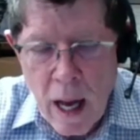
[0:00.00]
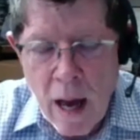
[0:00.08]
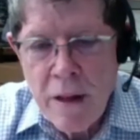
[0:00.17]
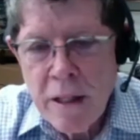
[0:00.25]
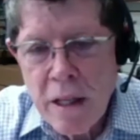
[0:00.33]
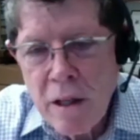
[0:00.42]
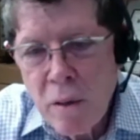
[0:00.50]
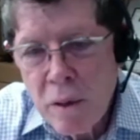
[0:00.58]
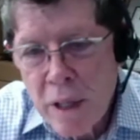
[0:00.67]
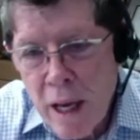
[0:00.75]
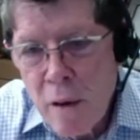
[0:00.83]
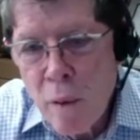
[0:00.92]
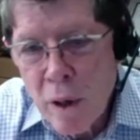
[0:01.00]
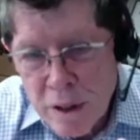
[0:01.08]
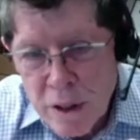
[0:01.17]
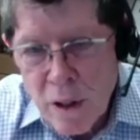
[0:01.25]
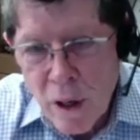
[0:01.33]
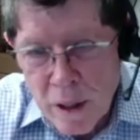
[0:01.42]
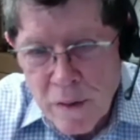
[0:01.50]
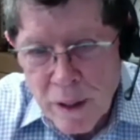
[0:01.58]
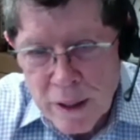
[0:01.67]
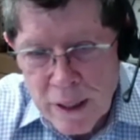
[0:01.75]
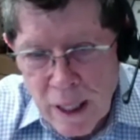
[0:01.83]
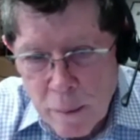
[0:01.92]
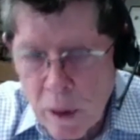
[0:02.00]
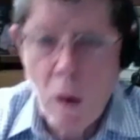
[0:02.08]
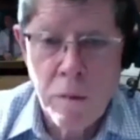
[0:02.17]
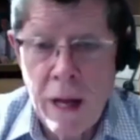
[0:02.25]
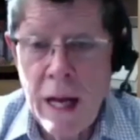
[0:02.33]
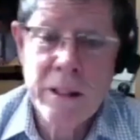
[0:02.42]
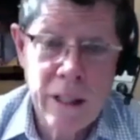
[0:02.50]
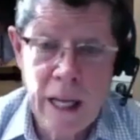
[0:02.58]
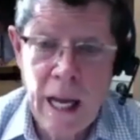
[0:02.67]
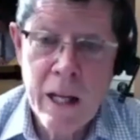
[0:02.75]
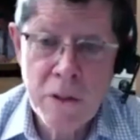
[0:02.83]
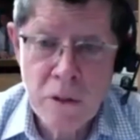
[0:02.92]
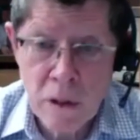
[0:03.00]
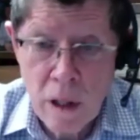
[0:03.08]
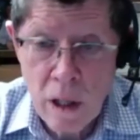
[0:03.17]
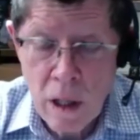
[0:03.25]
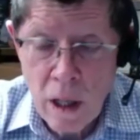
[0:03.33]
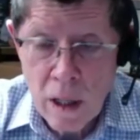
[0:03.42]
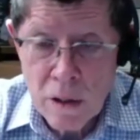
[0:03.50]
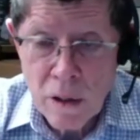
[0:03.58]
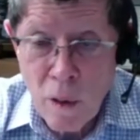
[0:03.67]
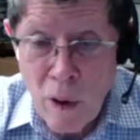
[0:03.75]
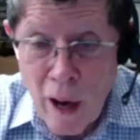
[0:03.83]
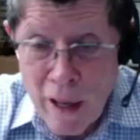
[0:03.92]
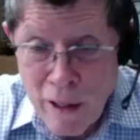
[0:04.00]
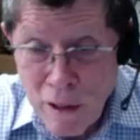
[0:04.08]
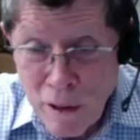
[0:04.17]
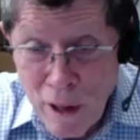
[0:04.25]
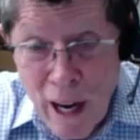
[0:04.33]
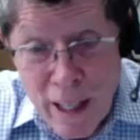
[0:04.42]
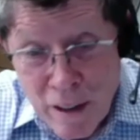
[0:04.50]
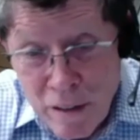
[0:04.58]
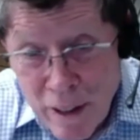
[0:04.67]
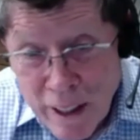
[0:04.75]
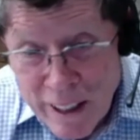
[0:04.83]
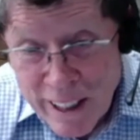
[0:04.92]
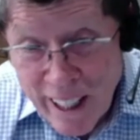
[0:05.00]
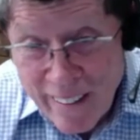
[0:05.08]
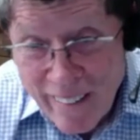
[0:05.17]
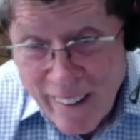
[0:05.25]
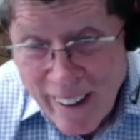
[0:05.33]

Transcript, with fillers: And then they do keyword search, for example. Oh, that's the answer. So do, do you like to fish, Seth?